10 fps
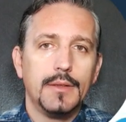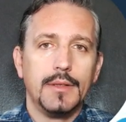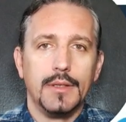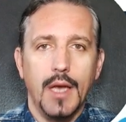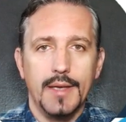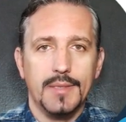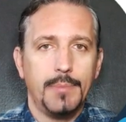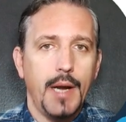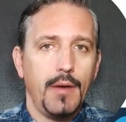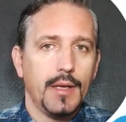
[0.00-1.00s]
the nice
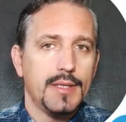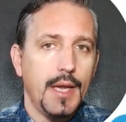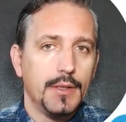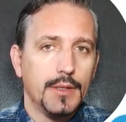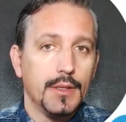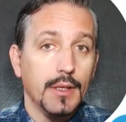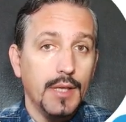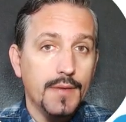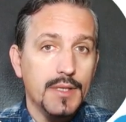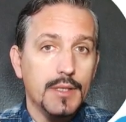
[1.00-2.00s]
parallax header
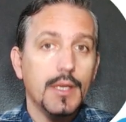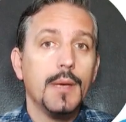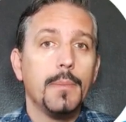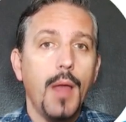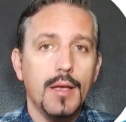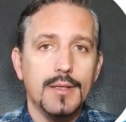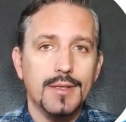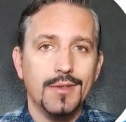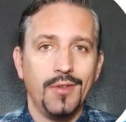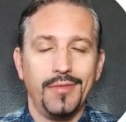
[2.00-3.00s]
gives it a
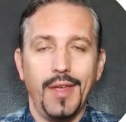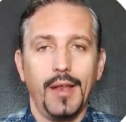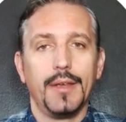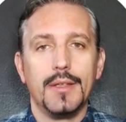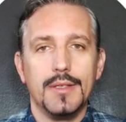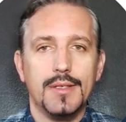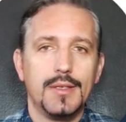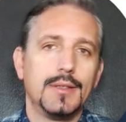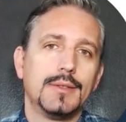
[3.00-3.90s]
plus of elegance.